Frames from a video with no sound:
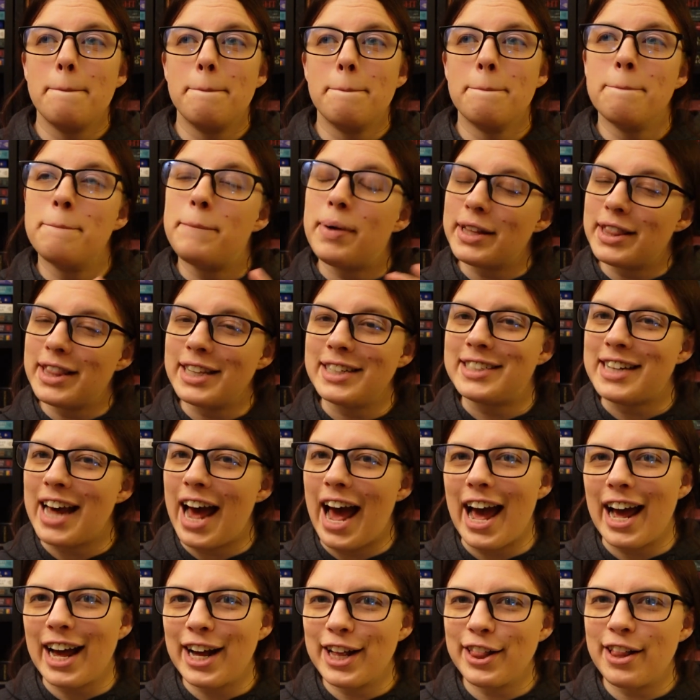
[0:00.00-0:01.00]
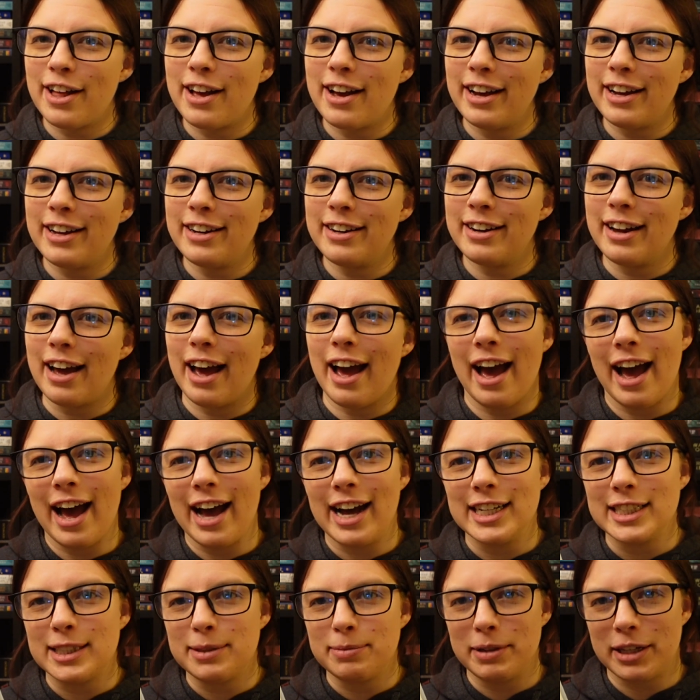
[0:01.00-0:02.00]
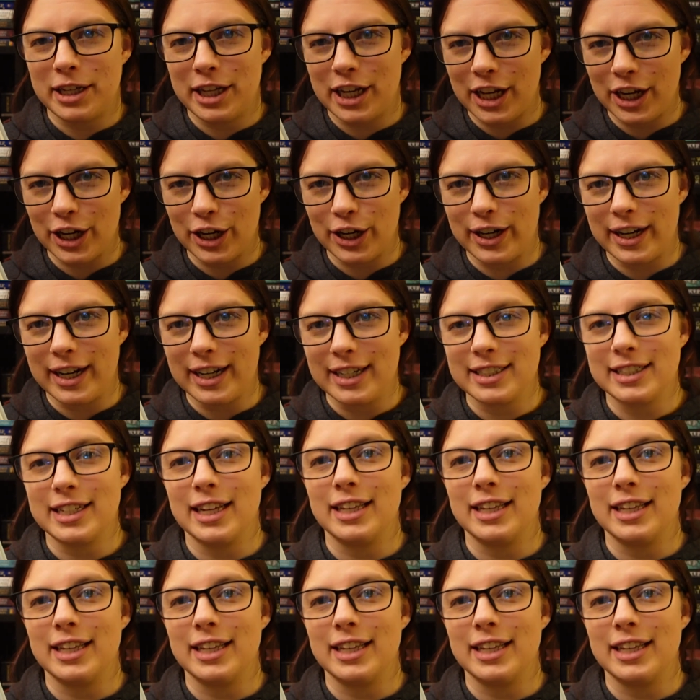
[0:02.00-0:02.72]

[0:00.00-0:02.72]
but the tagline has me curious,